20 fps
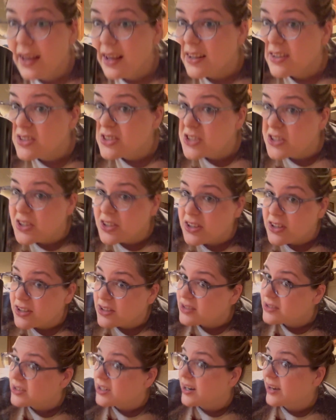So the
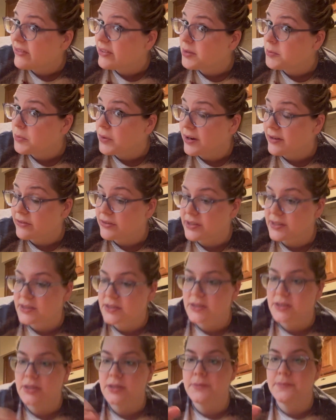girls are having
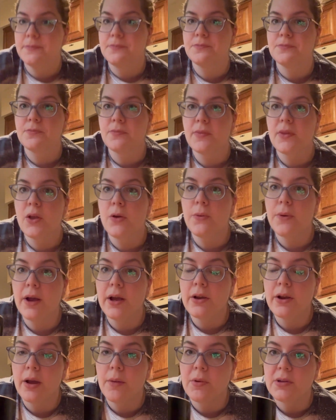breakfast. We're
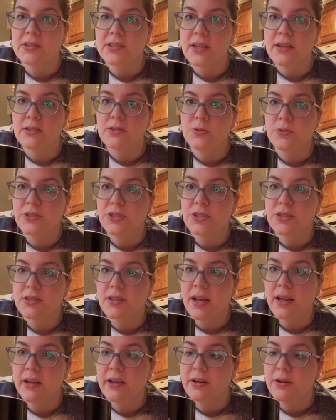at grandma's house. We just
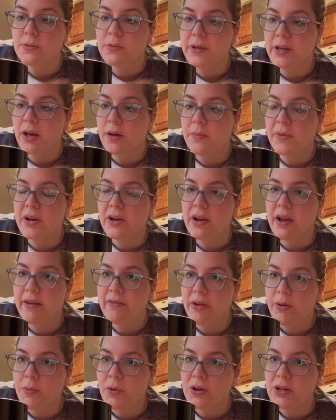got here. We come here
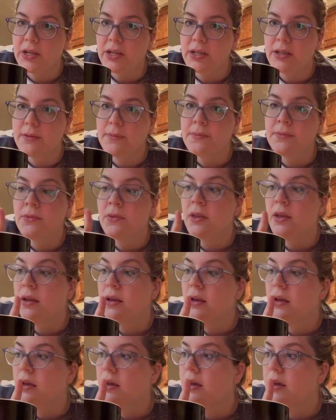every morning.
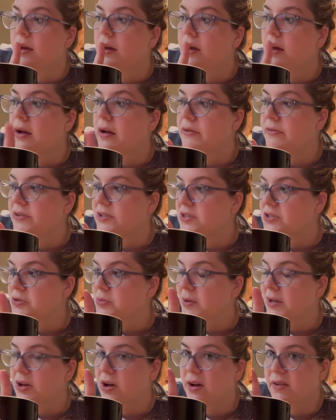I finish
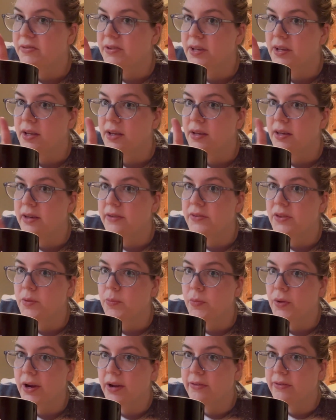my coffee, give
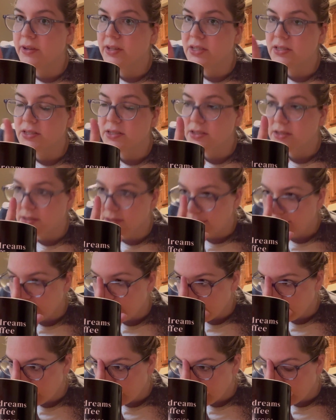them breakfast,
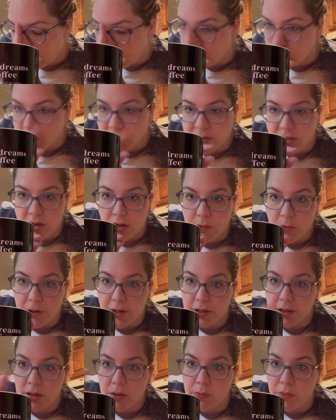and we start
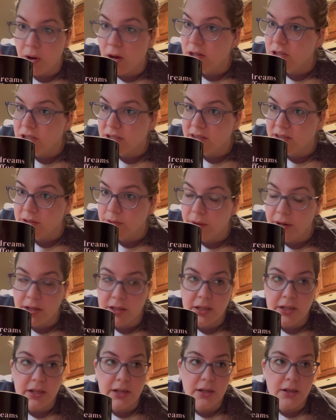working on projects around
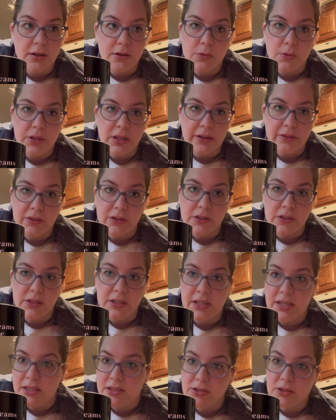here, whatever
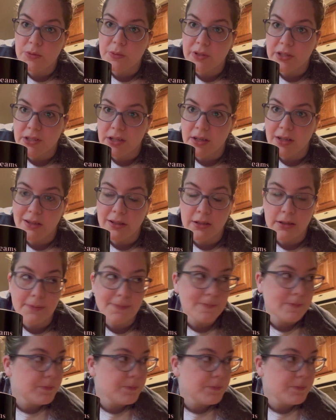needs to be done.